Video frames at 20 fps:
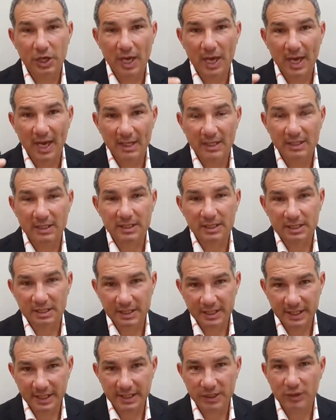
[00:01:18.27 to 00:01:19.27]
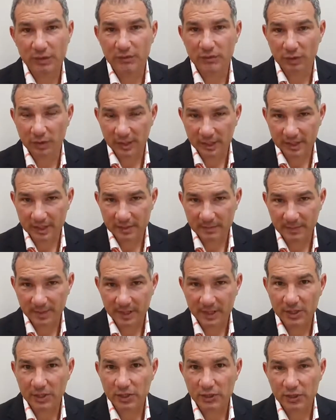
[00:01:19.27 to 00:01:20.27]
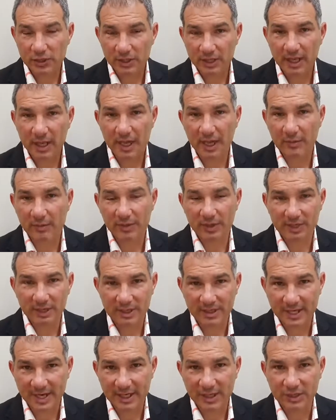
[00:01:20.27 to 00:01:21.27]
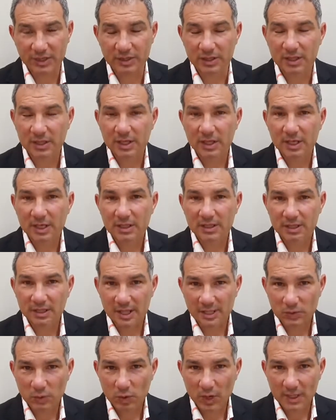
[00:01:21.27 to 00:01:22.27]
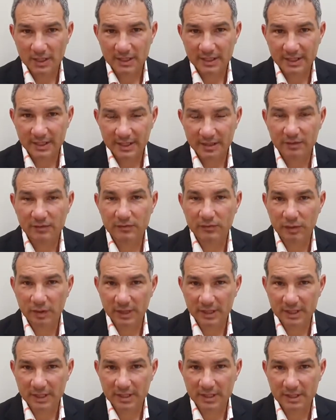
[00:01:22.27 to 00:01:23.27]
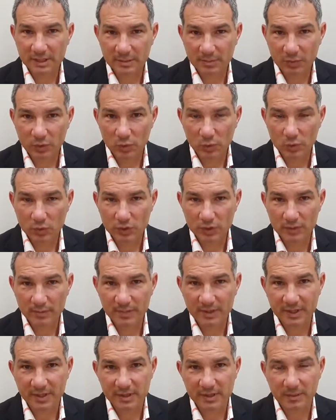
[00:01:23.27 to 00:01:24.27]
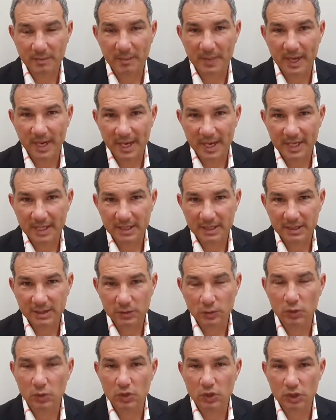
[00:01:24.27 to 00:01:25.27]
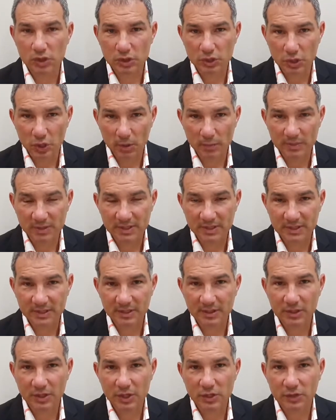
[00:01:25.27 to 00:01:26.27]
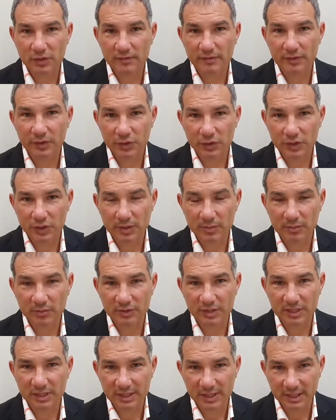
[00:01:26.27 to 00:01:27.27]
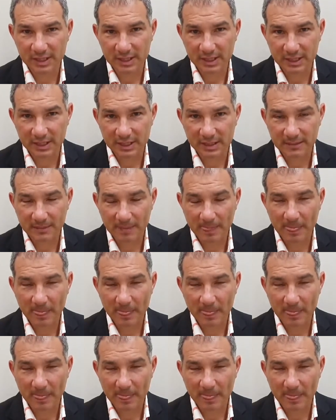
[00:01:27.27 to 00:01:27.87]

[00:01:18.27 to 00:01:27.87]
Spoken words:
under the deed you've released me, so you can't bring this action. So that's why a deed of release is important, because it bars or stops those future proceedings.